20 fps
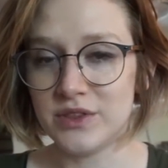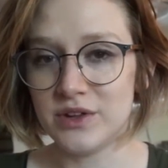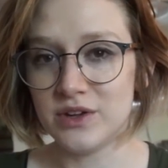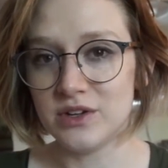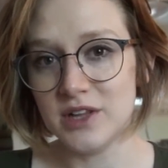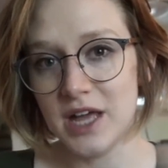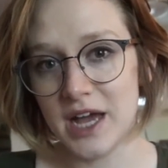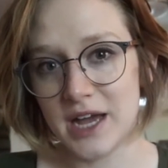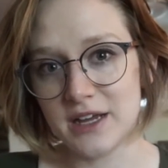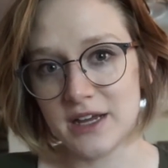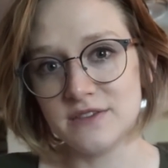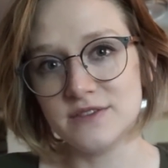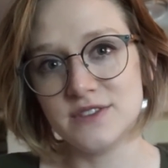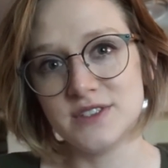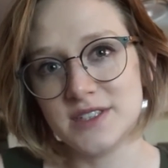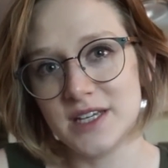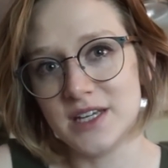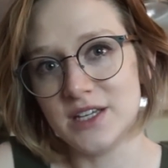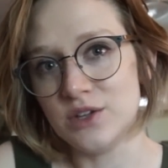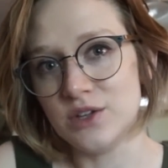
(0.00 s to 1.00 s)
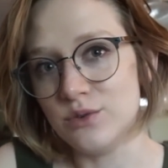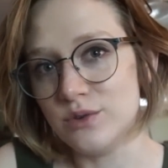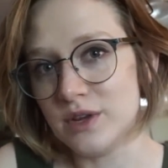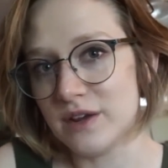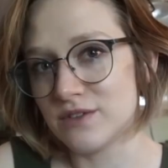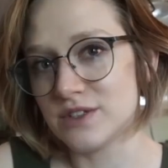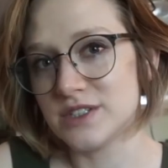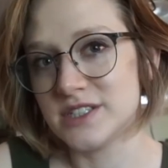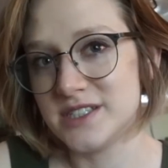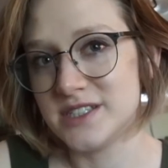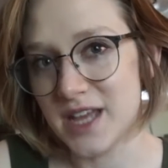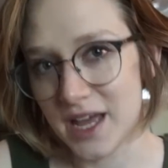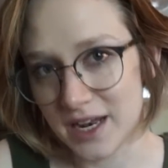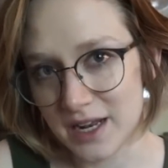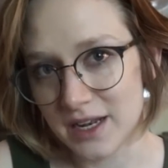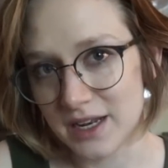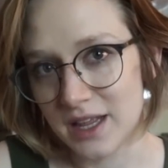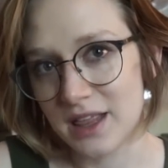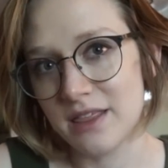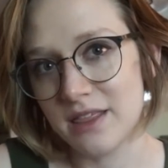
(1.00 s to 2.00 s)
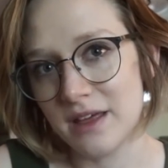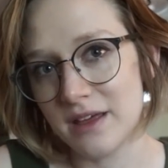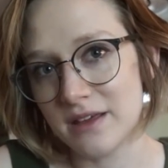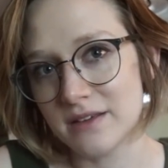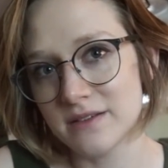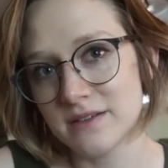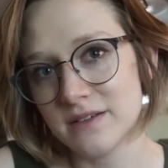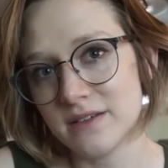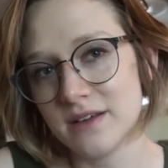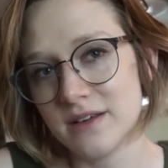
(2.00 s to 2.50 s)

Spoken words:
their lives and you never said anything.